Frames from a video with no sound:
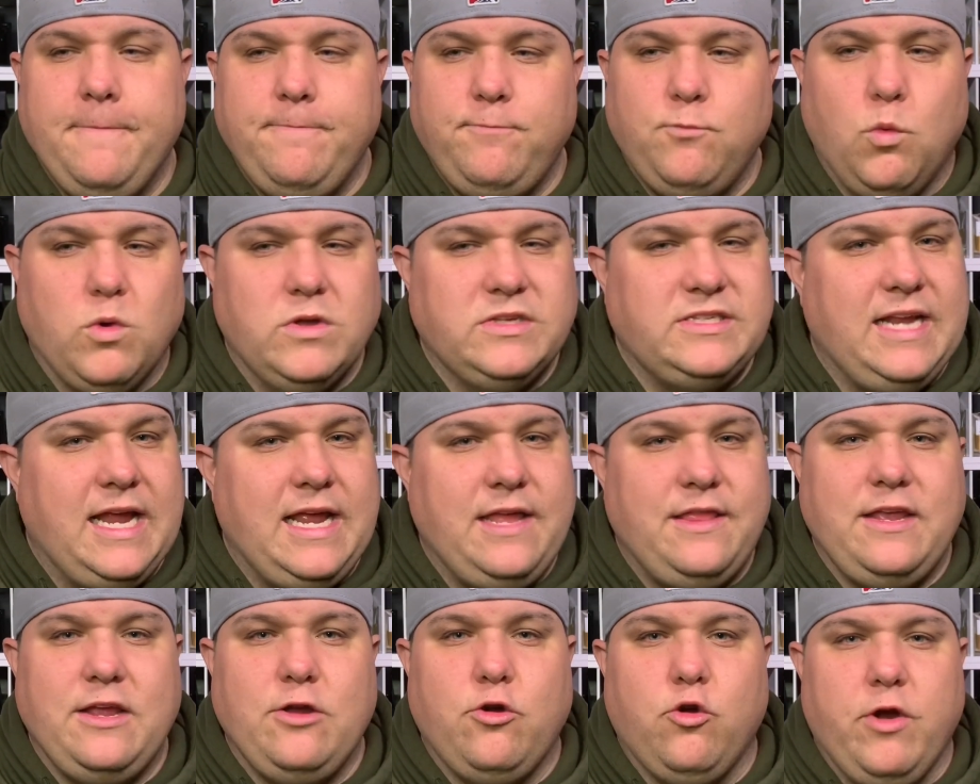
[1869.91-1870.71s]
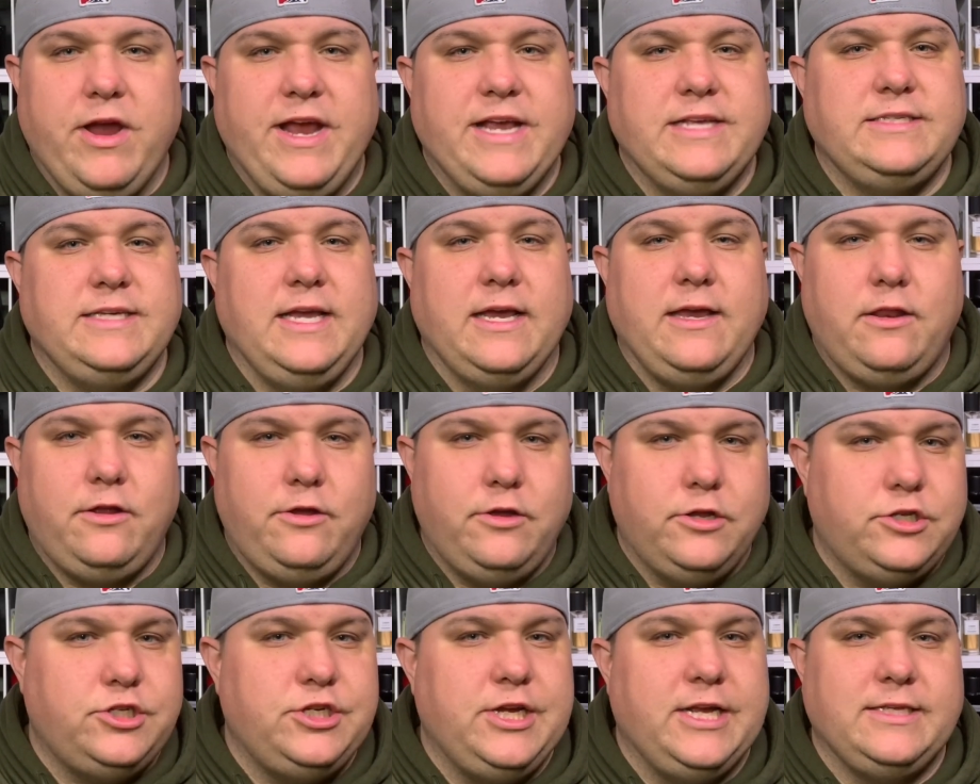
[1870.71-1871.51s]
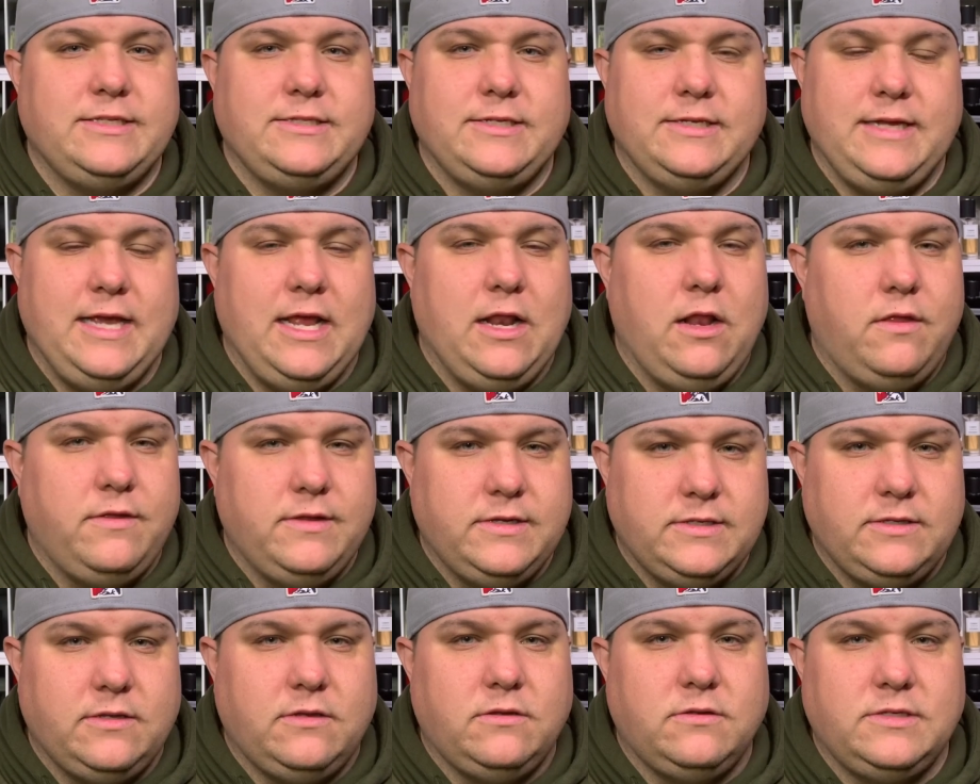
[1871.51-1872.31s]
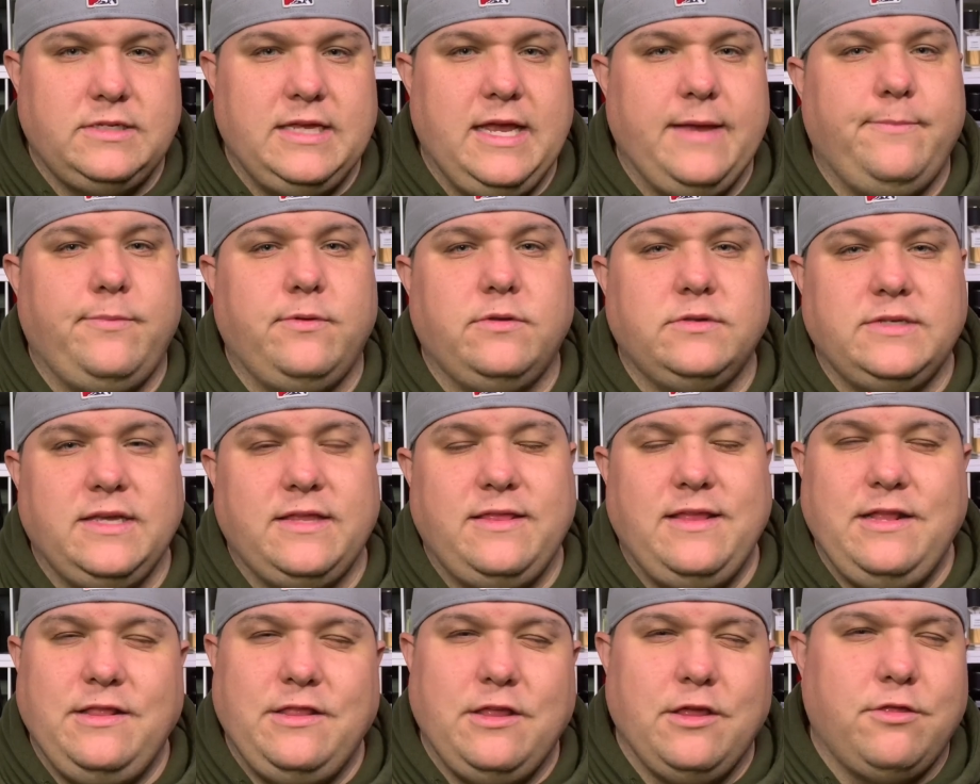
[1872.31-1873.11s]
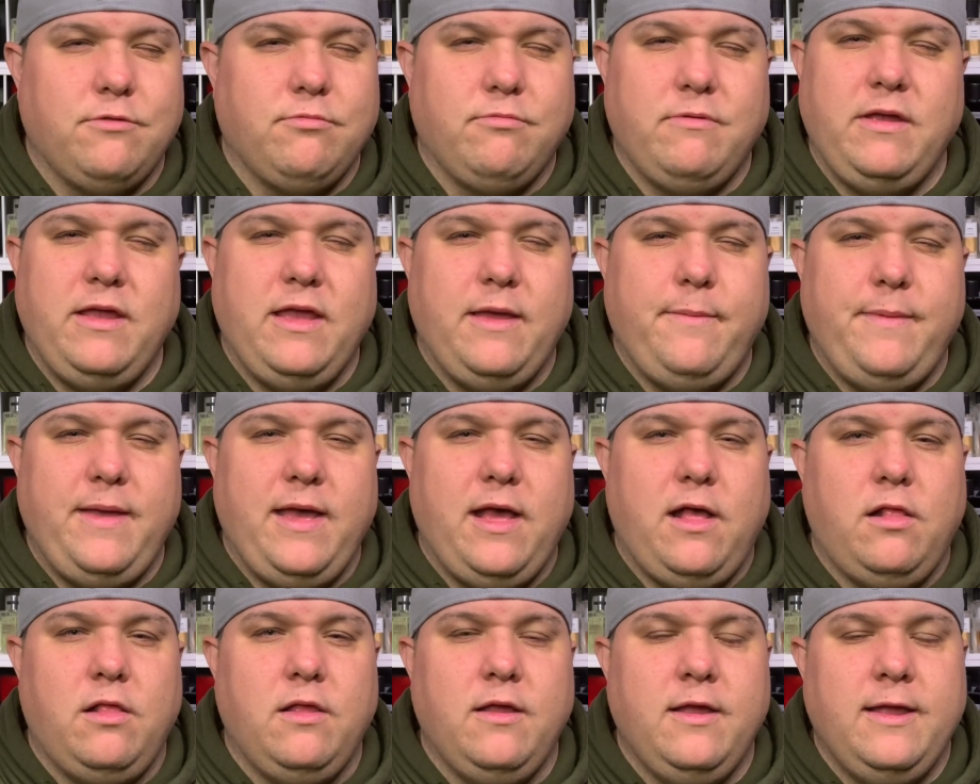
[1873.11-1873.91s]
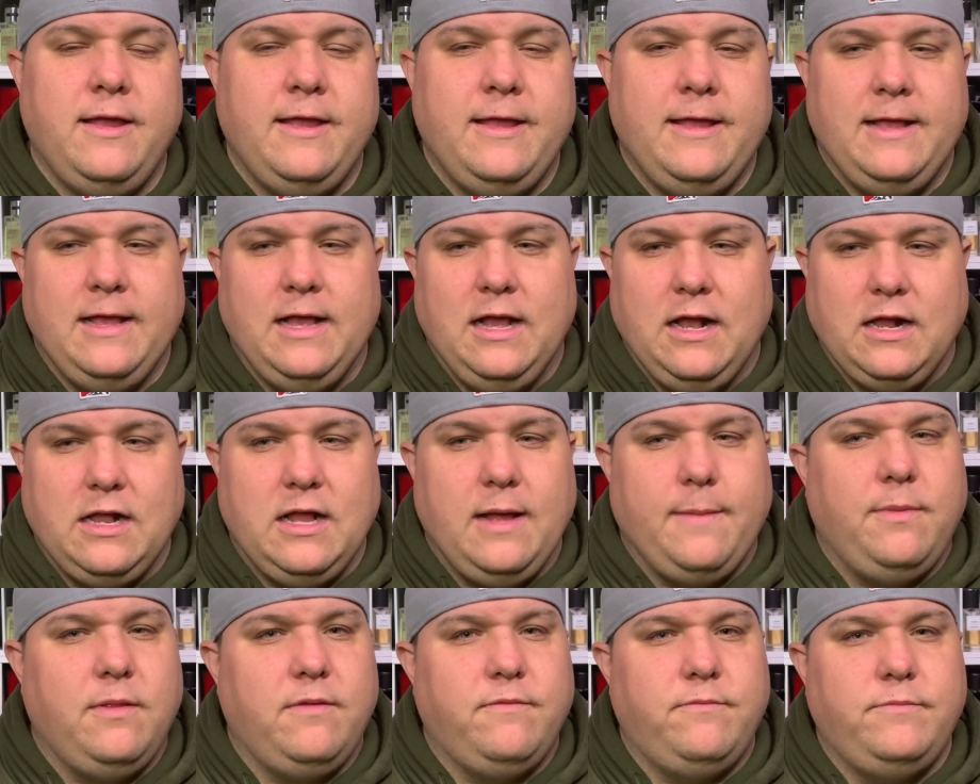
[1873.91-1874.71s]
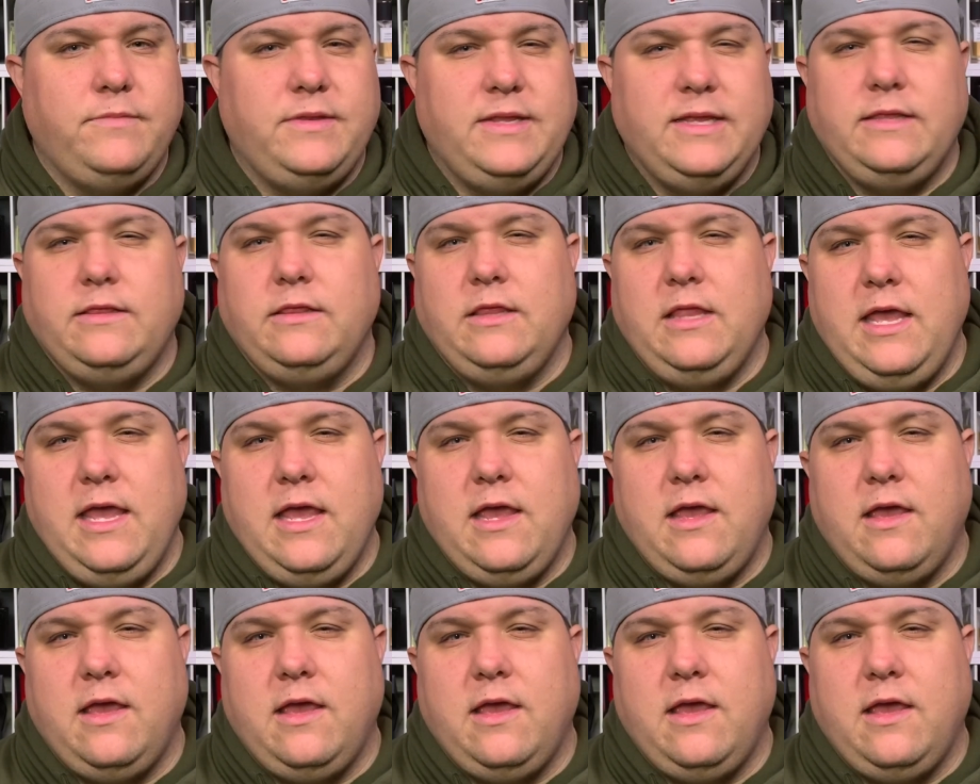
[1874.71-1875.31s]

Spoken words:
Wasn't anything crazy. I got a good chance to get all these little samples. I think they're 3 ml. A couple of them did leak,